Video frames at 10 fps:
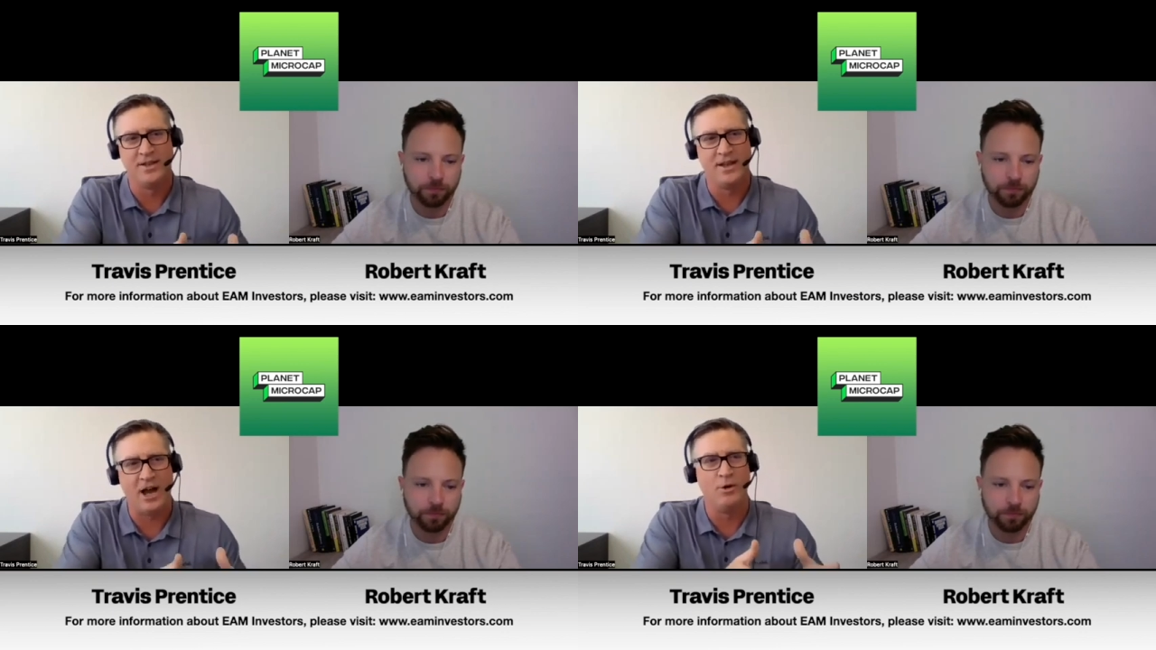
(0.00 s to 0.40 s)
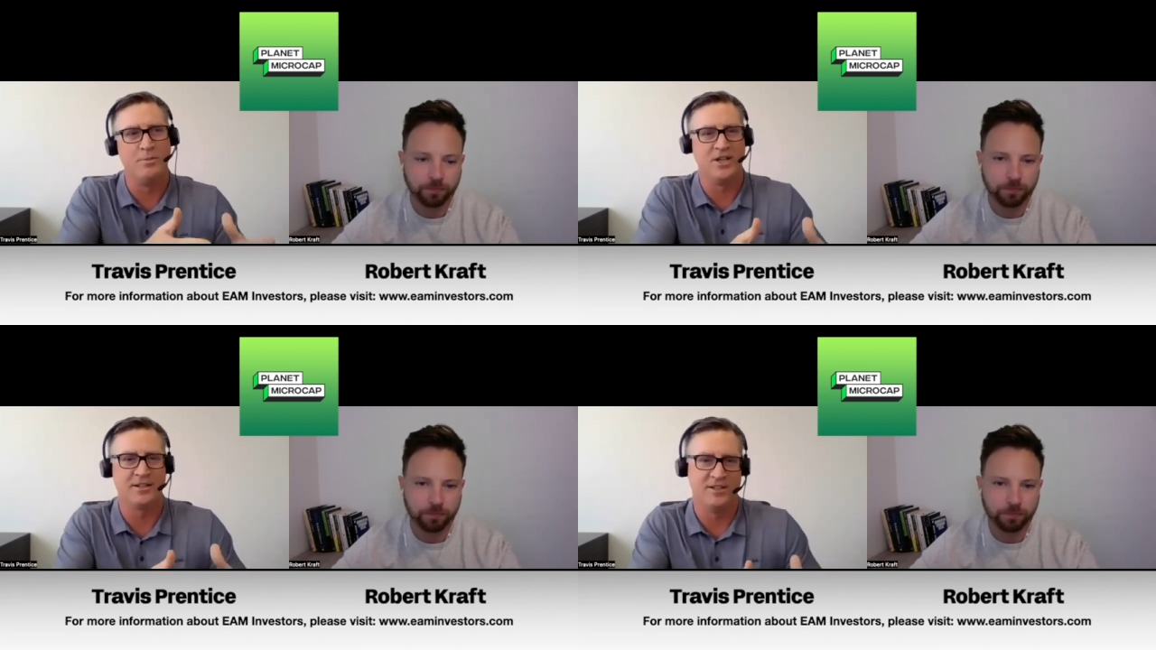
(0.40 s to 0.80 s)
Speaker 1: how
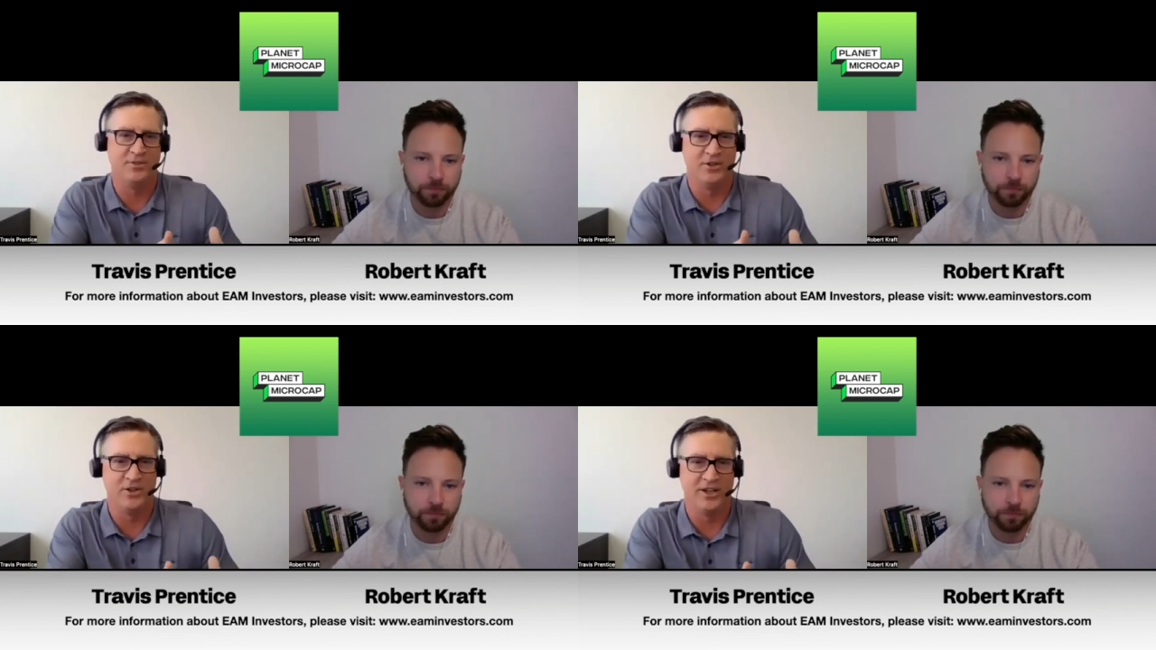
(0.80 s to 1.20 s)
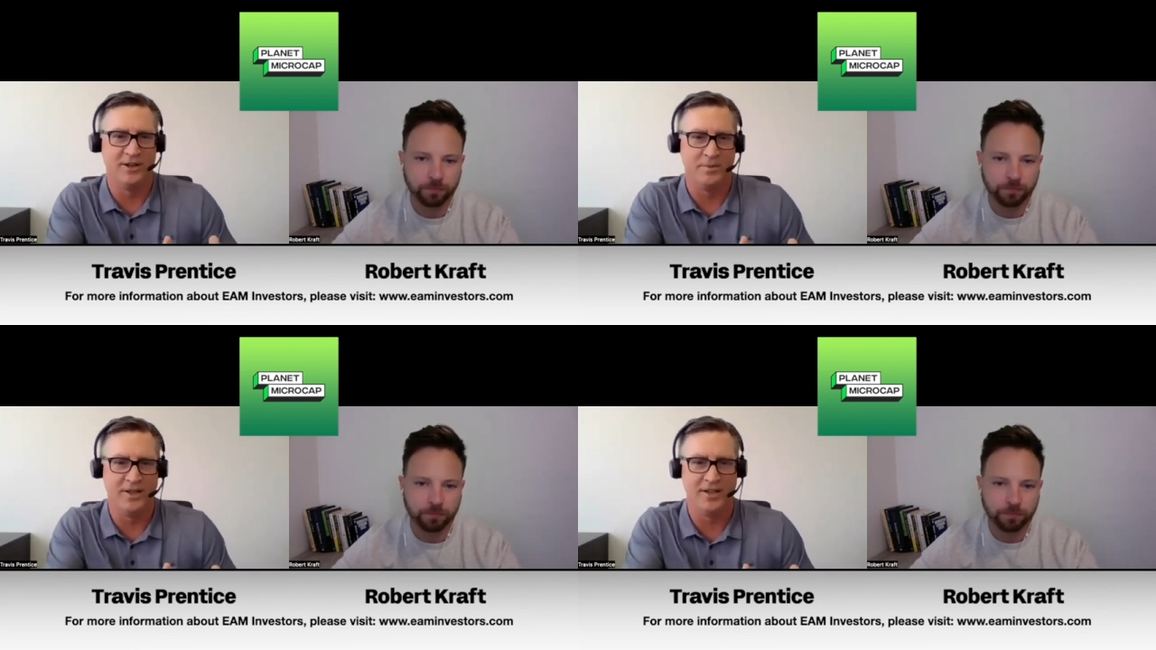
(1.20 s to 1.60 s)
objective are you going
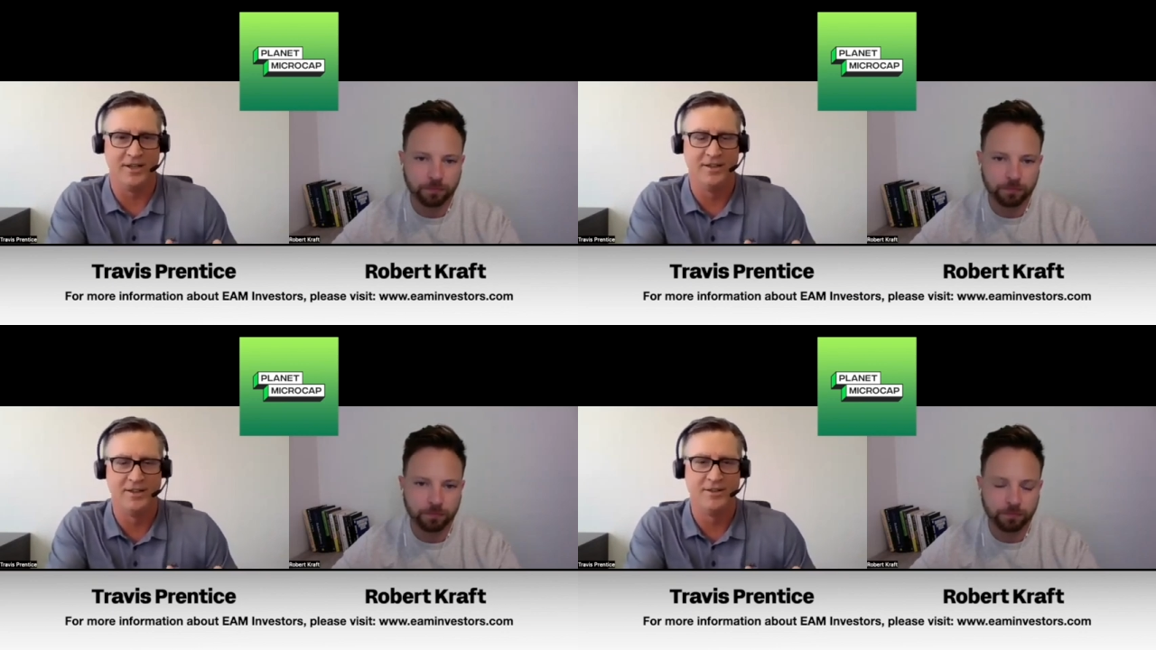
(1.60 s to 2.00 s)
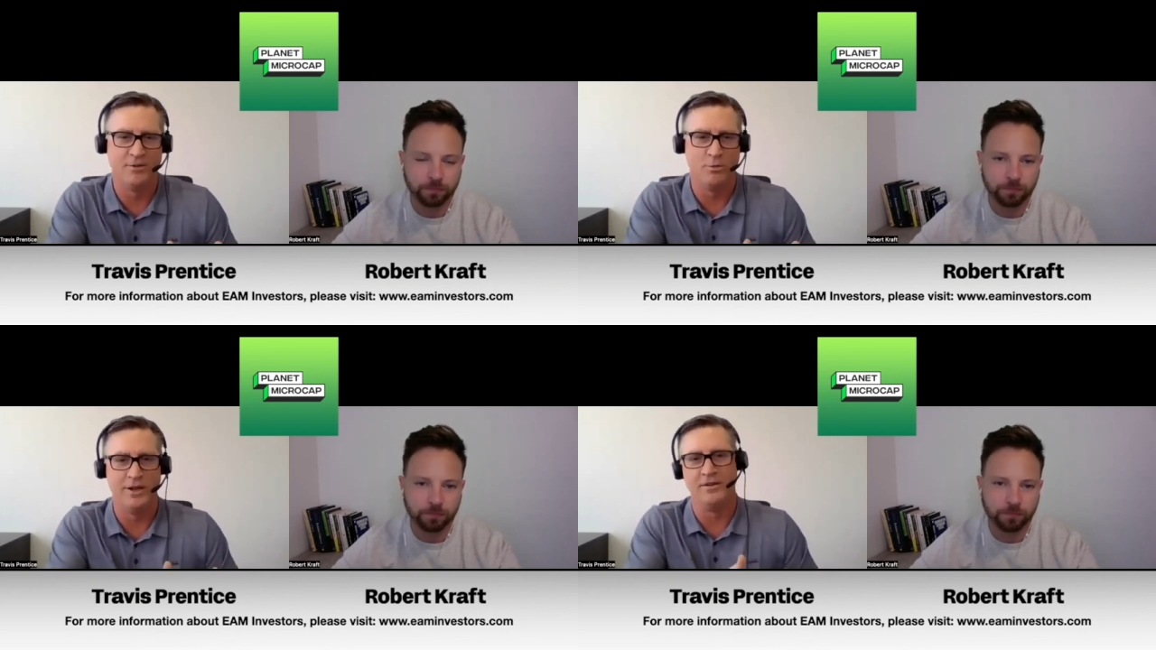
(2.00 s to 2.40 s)
to be
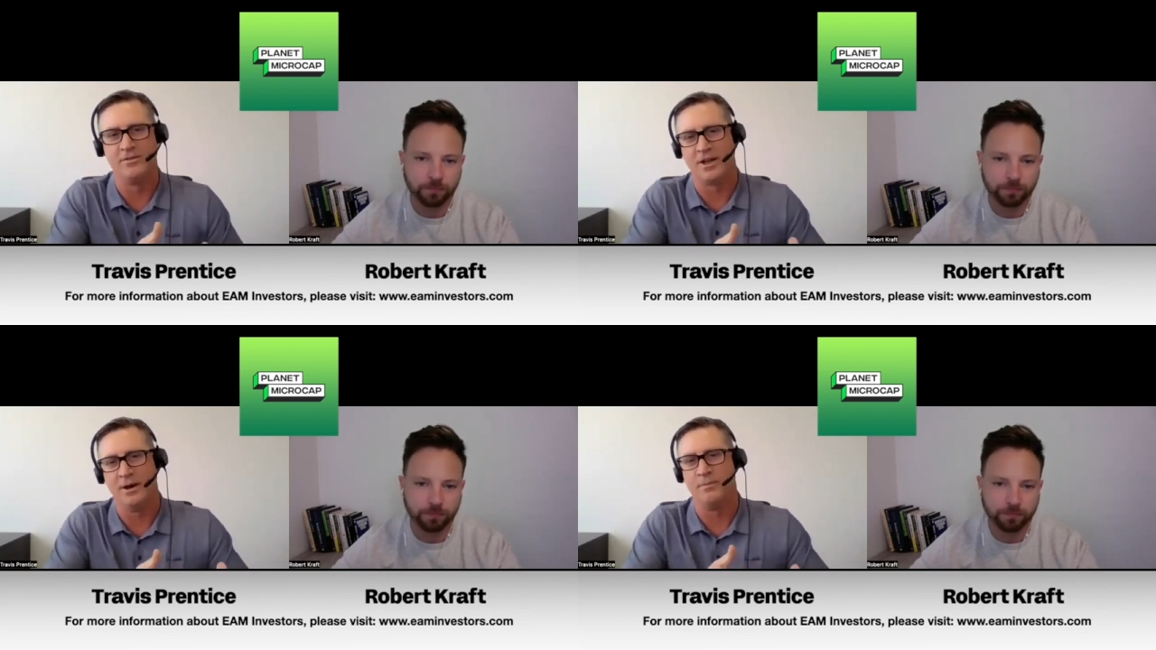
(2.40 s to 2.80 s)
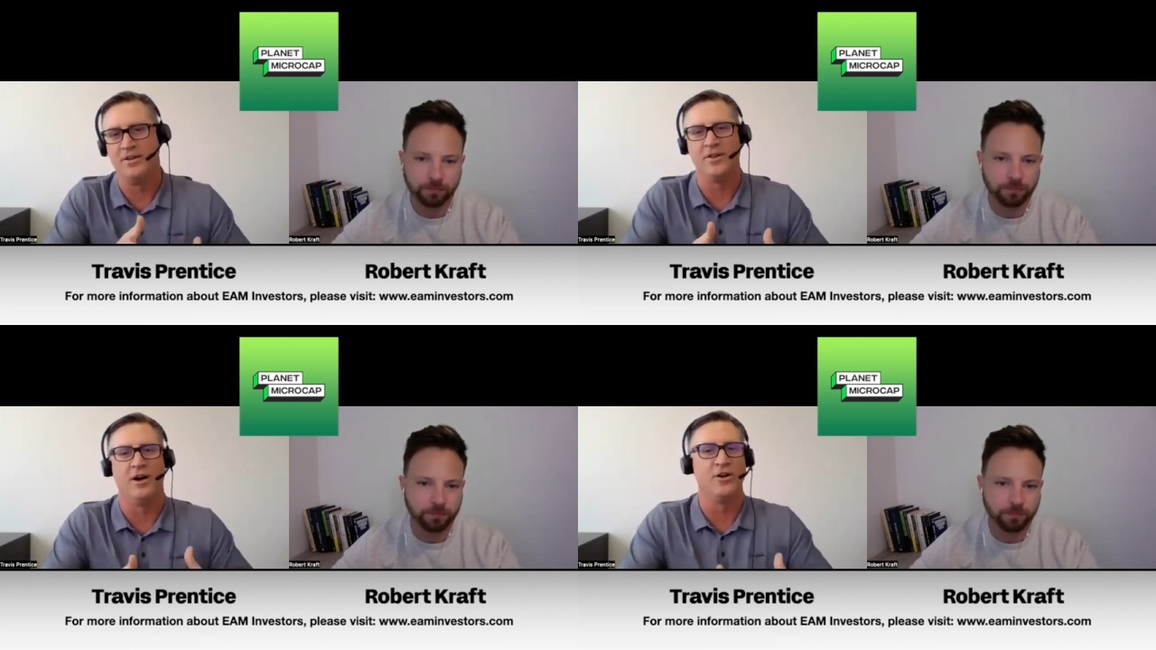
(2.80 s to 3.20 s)
when
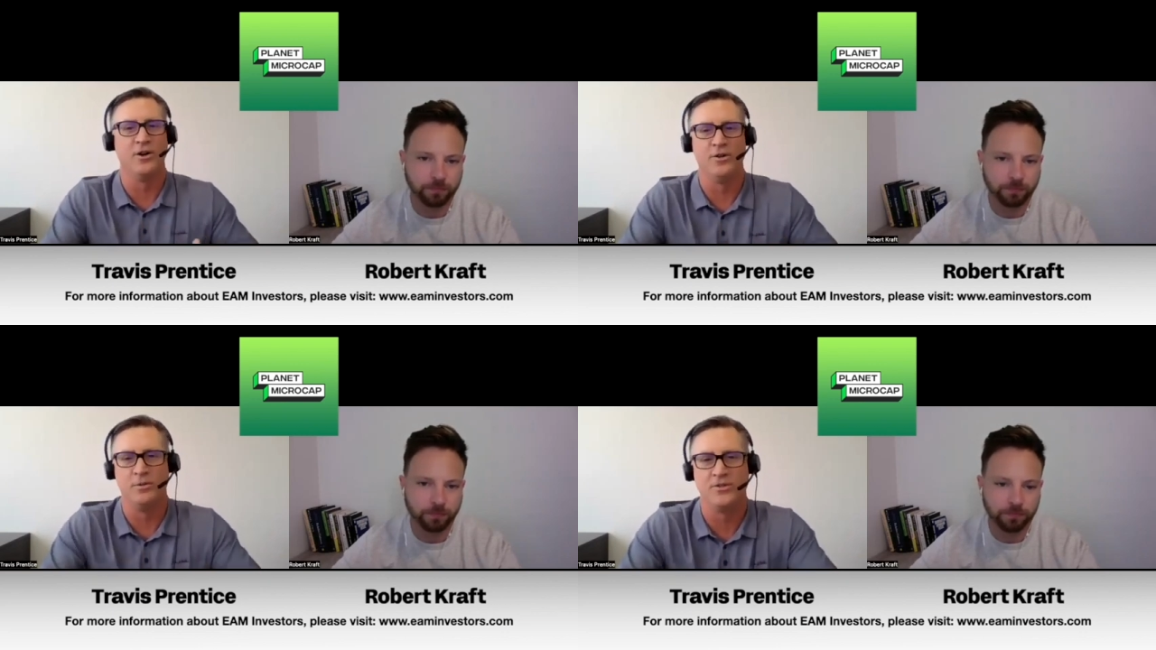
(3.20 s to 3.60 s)
companies all go through